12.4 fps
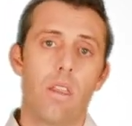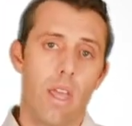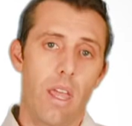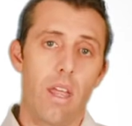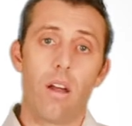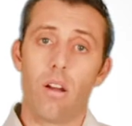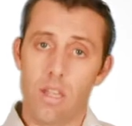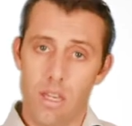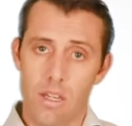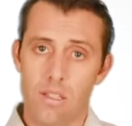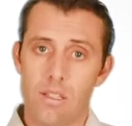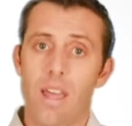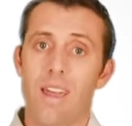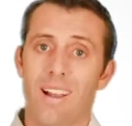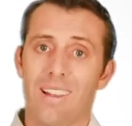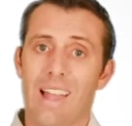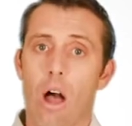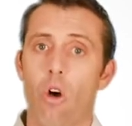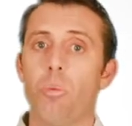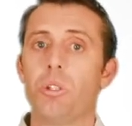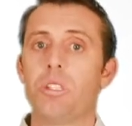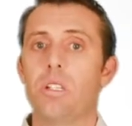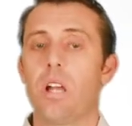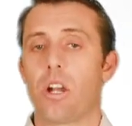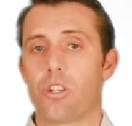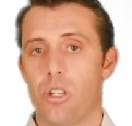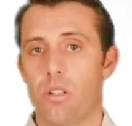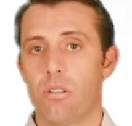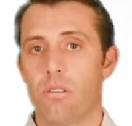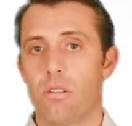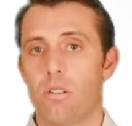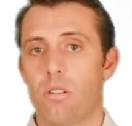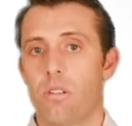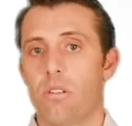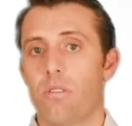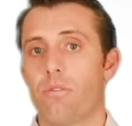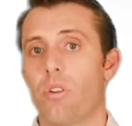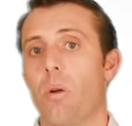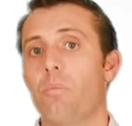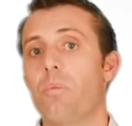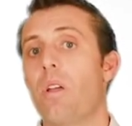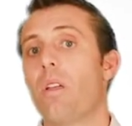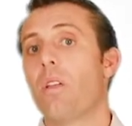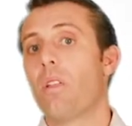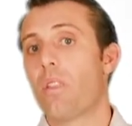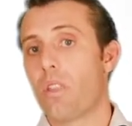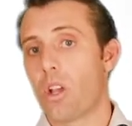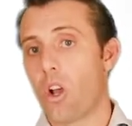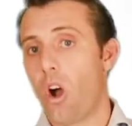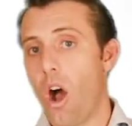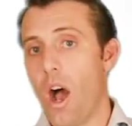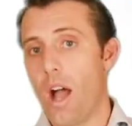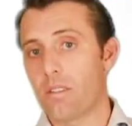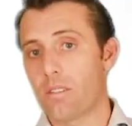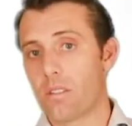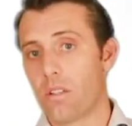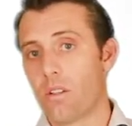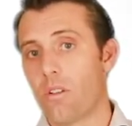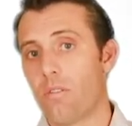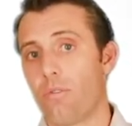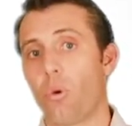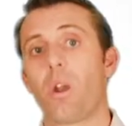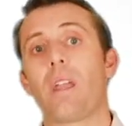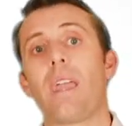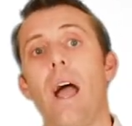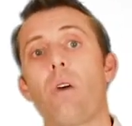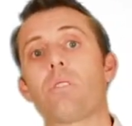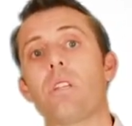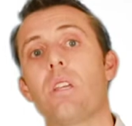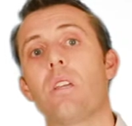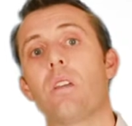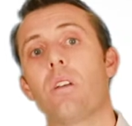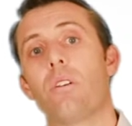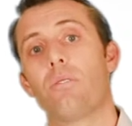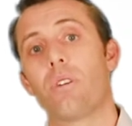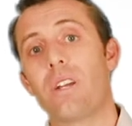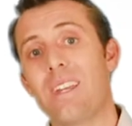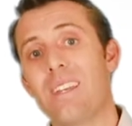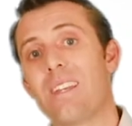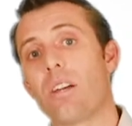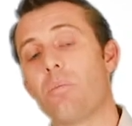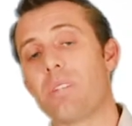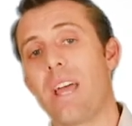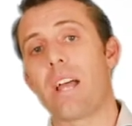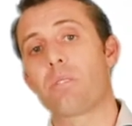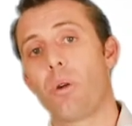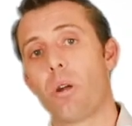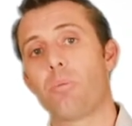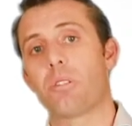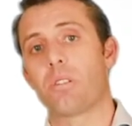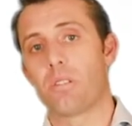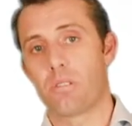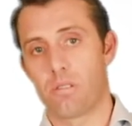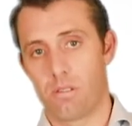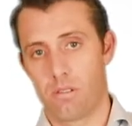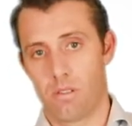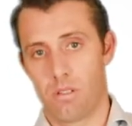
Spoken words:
it is an allowable deduction from the cost for accounting for income tax purposes.